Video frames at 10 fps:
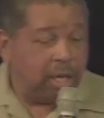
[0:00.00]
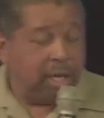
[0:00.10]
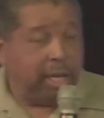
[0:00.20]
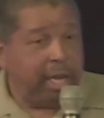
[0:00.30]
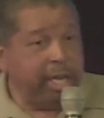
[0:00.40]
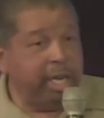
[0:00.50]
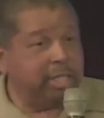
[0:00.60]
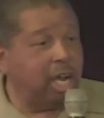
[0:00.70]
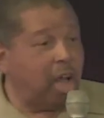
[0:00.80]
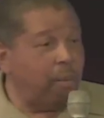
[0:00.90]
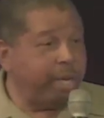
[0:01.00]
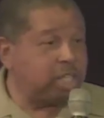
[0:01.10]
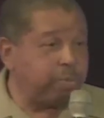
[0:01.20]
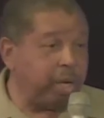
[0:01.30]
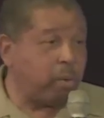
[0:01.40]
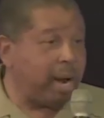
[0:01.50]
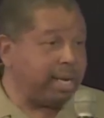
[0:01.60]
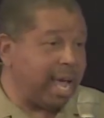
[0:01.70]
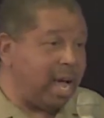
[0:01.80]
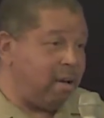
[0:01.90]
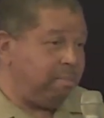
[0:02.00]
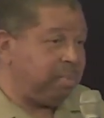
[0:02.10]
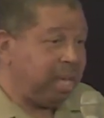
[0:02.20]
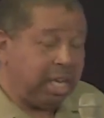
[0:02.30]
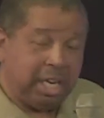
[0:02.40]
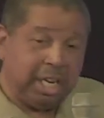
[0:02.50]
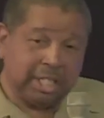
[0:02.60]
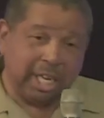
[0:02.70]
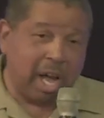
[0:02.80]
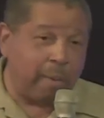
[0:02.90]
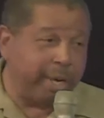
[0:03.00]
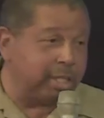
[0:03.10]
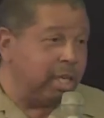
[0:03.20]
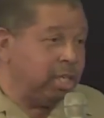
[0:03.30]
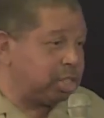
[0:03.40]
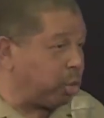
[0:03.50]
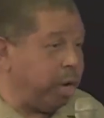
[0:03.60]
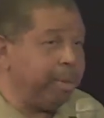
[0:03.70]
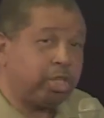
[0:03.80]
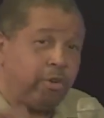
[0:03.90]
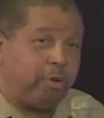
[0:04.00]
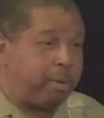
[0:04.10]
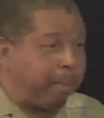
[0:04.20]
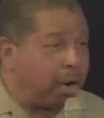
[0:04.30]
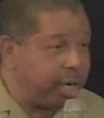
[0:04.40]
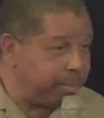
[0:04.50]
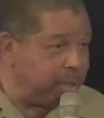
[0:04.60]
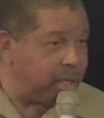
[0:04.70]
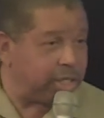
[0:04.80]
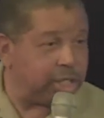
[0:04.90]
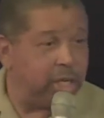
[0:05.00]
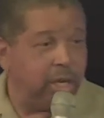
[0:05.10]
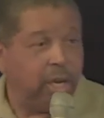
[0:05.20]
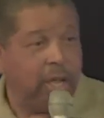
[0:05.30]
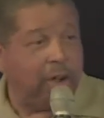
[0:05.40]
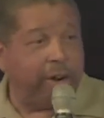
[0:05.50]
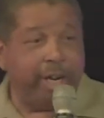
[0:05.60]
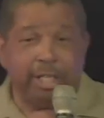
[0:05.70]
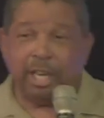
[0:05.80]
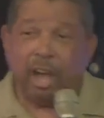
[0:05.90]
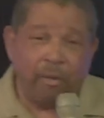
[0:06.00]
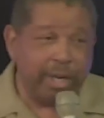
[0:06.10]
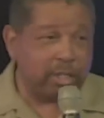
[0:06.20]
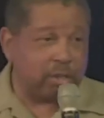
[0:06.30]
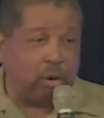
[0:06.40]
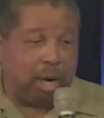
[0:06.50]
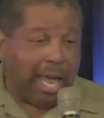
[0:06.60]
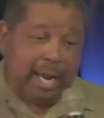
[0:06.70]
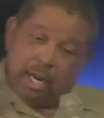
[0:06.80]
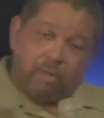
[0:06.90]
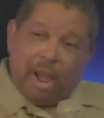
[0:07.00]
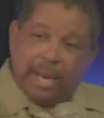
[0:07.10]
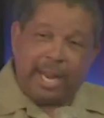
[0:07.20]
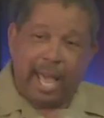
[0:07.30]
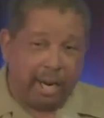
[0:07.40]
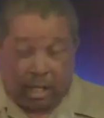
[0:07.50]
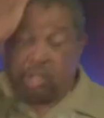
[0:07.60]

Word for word: He doesn't always speak right now, and He doesn't always scream at you from a burning bush, or He doesn't always throw a lightning rod down and smack